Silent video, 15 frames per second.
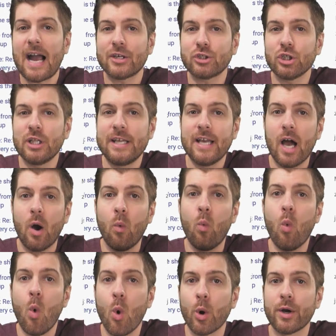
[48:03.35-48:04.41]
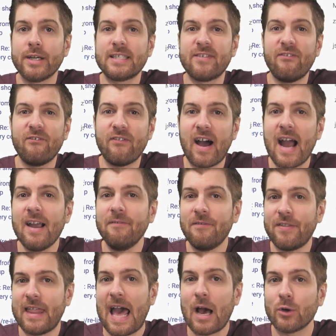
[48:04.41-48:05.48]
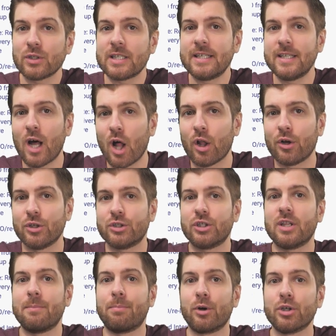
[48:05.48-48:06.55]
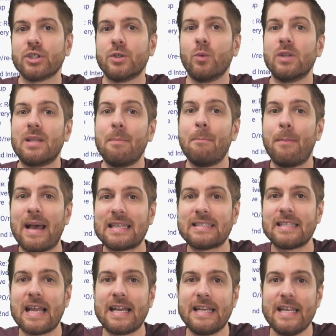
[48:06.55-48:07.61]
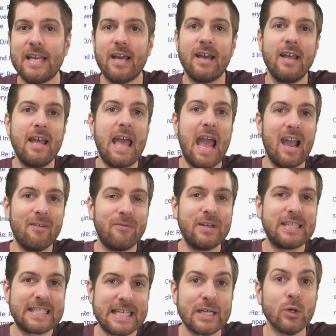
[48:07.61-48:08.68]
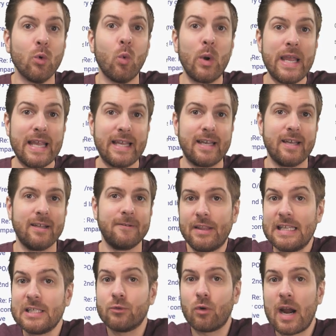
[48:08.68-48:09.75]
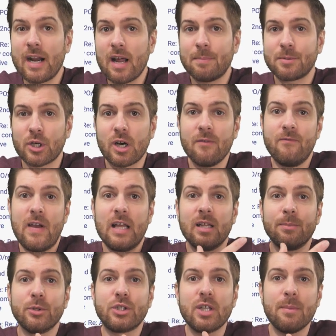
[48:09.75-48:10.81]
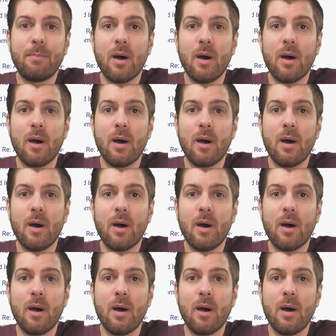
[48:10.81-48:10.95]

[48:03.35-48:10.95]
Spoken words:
actually awards $5,000 to the person with the best idea every single week. And these write-ups are available to the